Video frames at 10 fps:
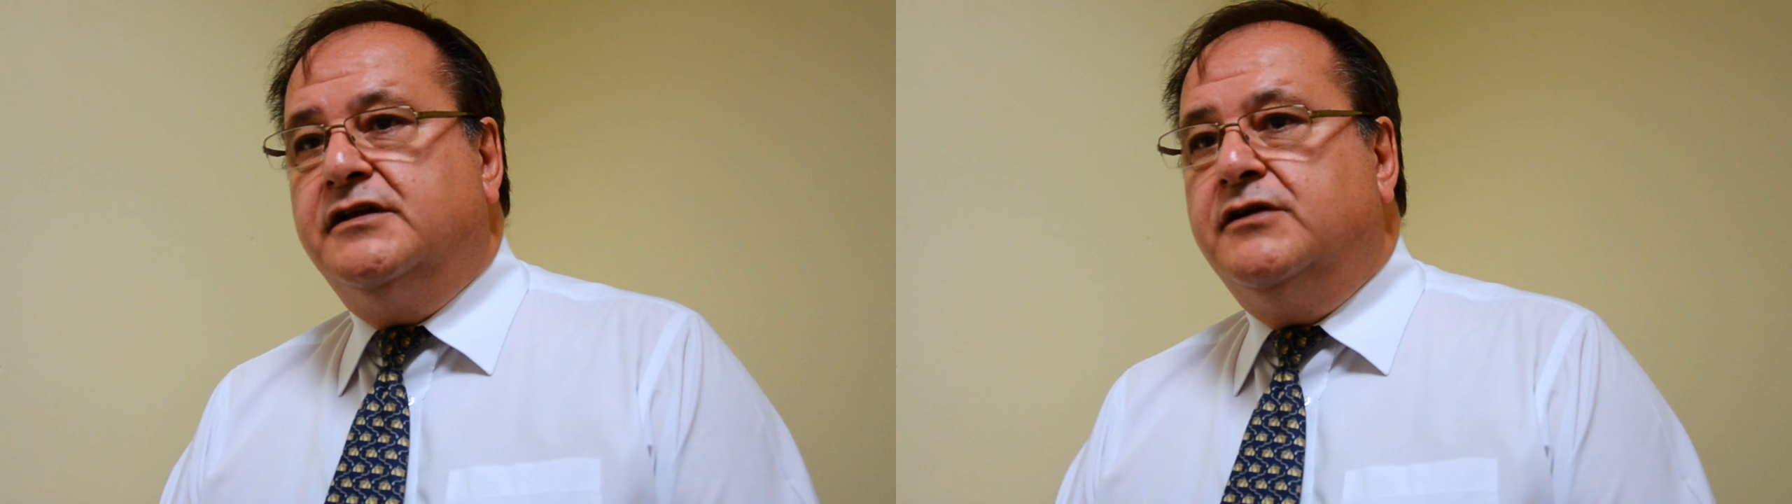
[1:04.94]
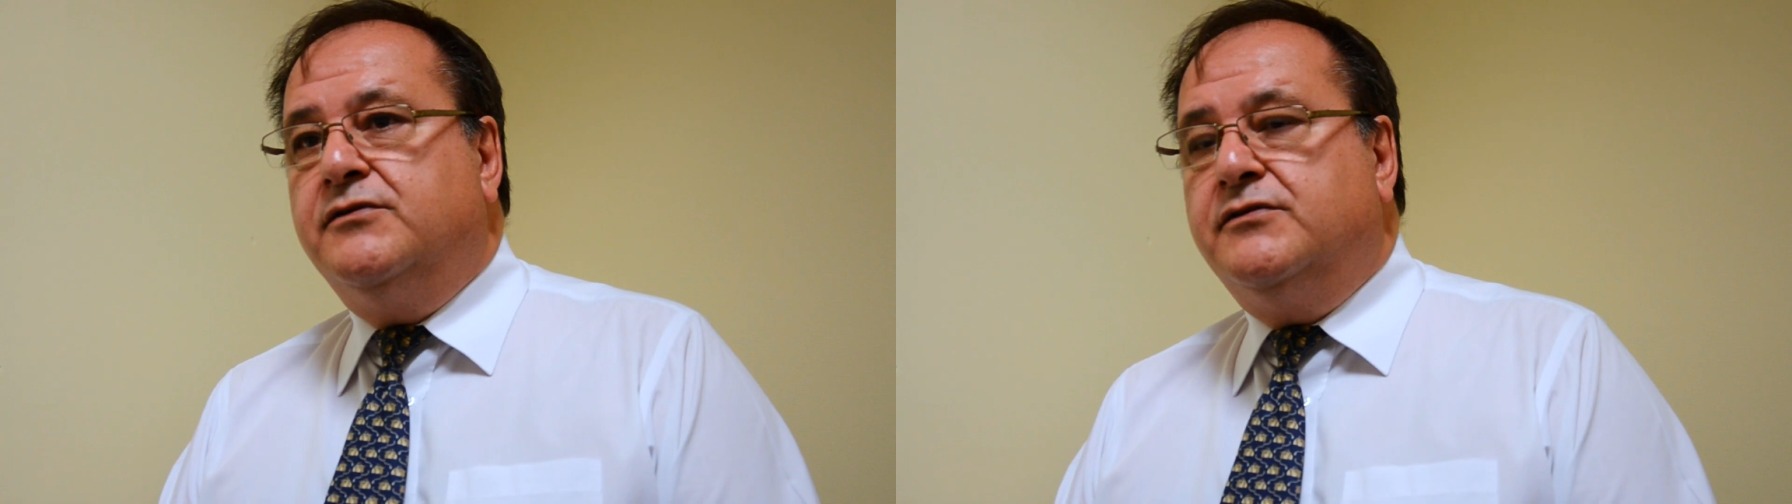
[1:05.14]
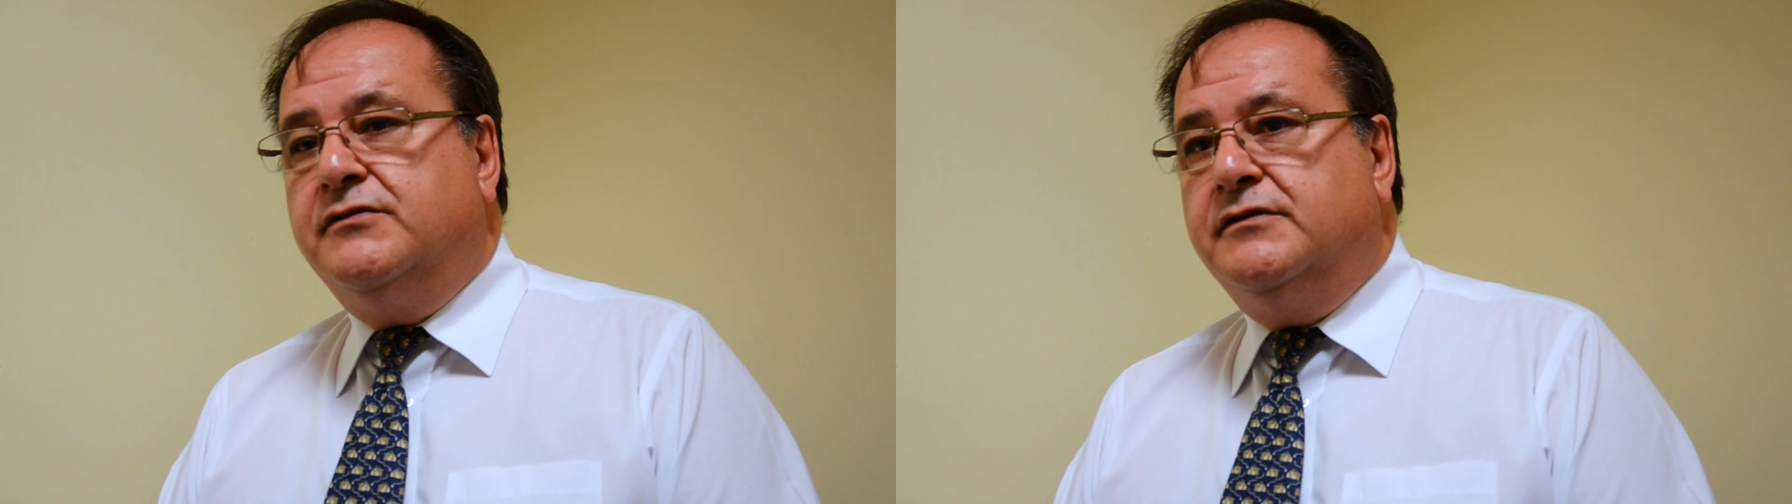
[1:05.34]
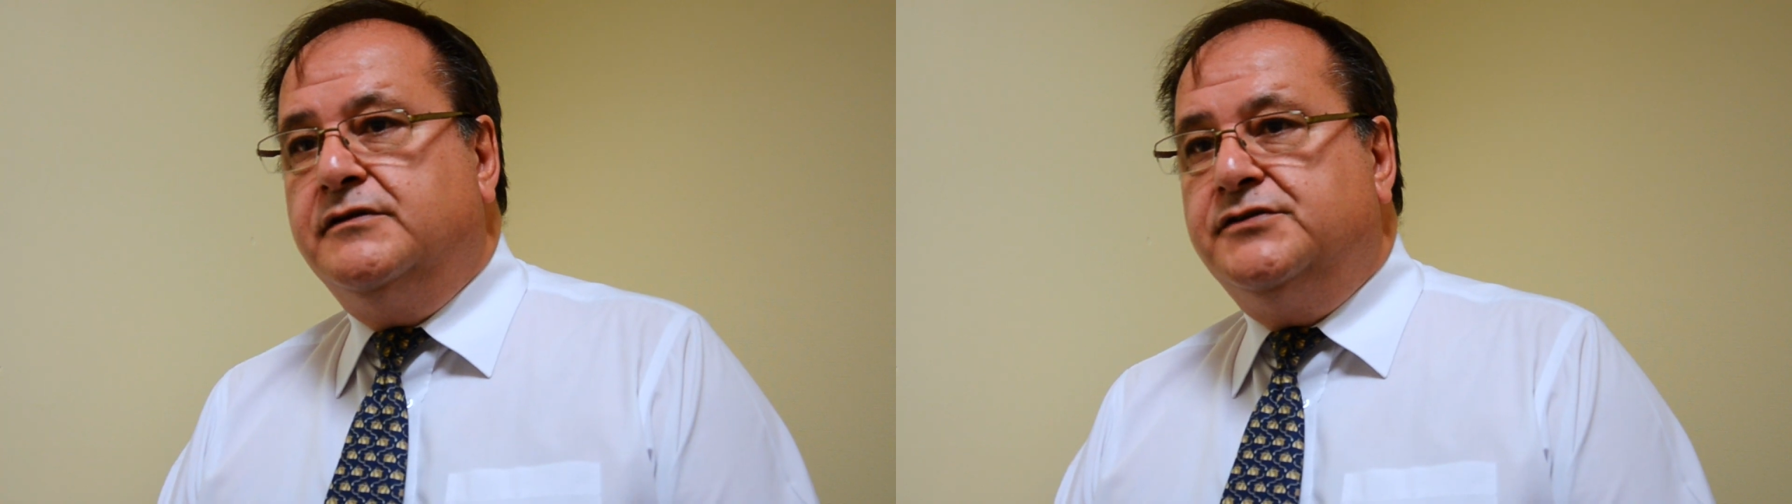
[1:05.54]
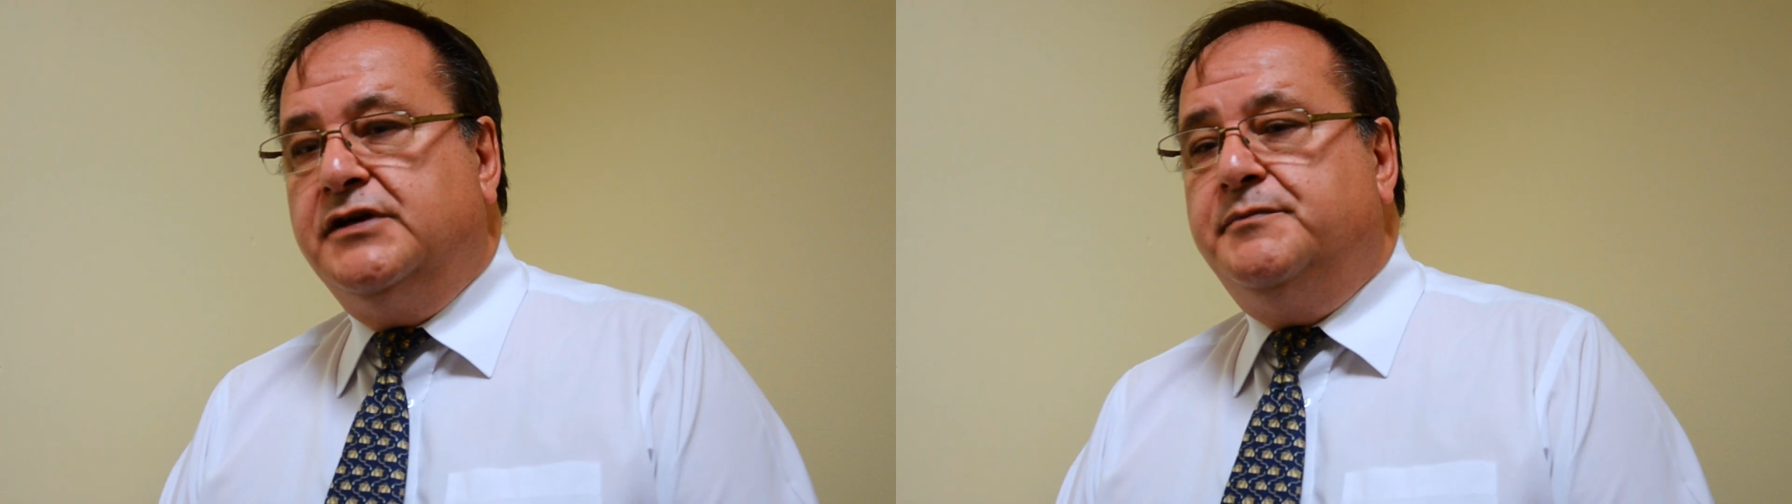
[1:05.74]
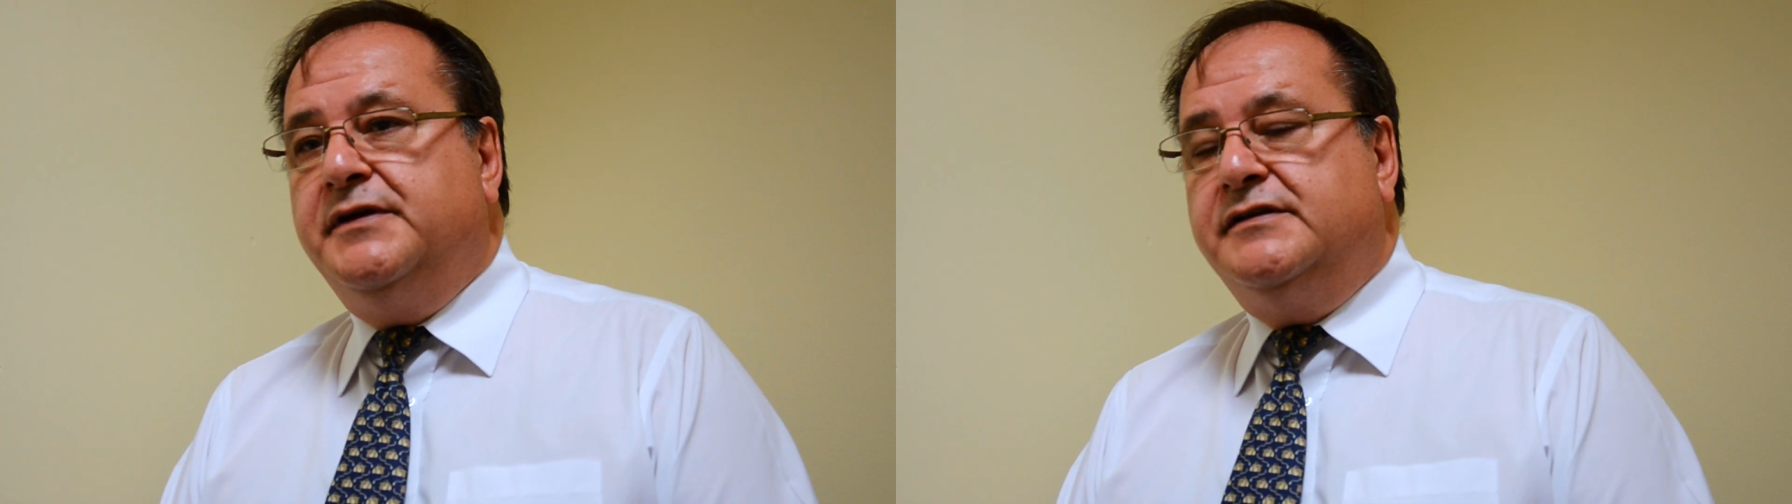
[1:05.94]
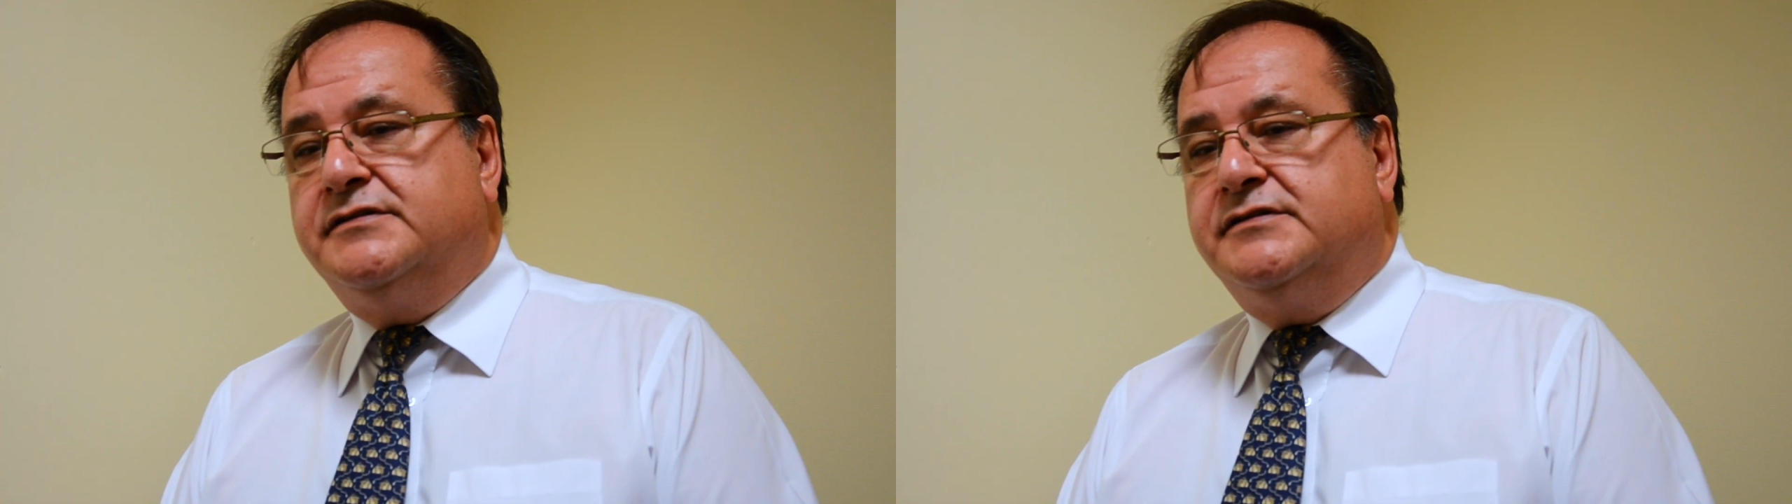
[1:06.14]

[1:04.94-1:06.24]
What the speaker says: your local GP